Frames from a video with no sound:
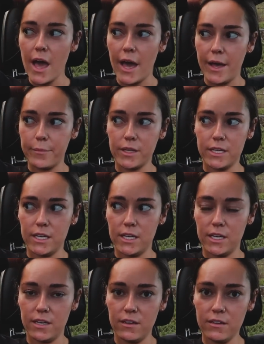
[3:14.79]
I'm
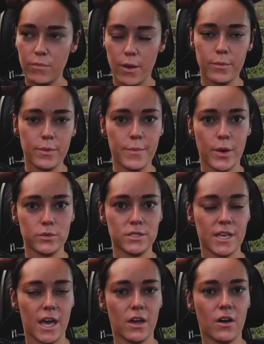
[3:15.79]
gonna probably
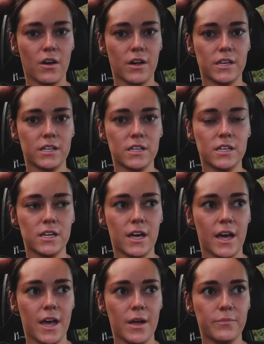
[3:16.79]
post that on
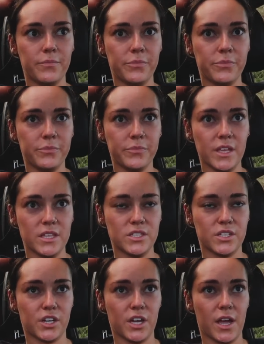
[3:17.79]
um,
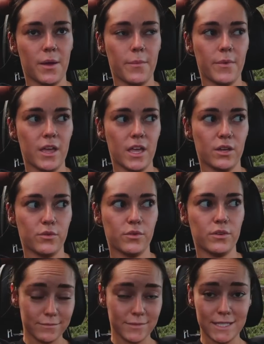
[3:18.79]
Instagram and
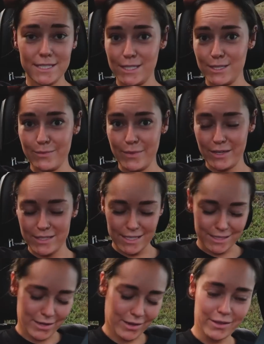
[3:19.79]
excuse me, on
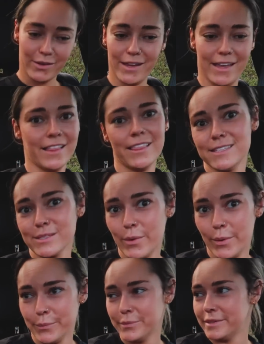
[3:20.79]
TikTok. Okay, let's go home.